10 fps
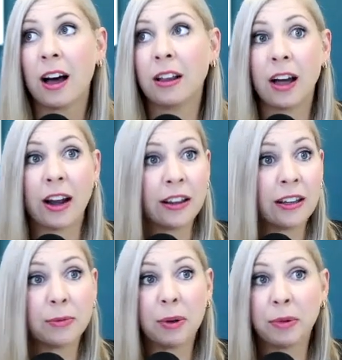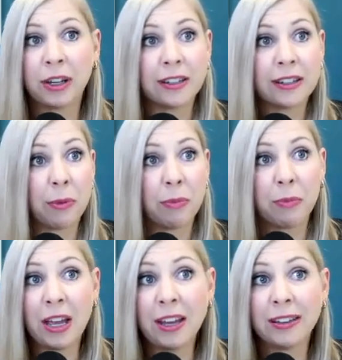a lot of these people didn't skip a
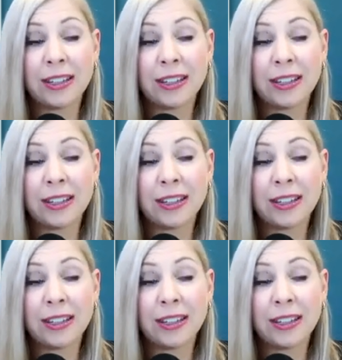beat.